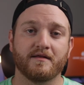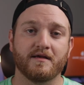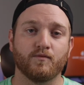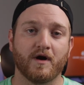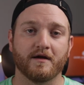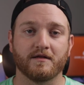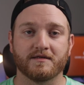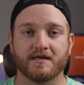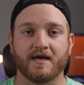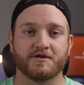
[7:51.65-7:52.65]
the wireless
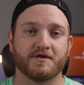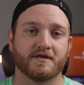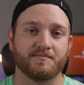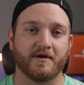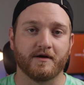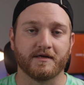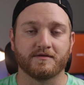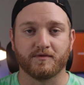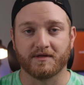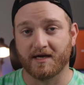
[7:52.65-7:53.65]
connection experience
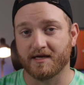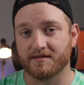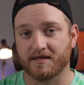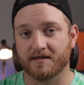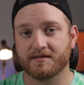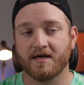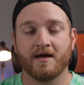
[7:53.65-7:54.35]
with the K6,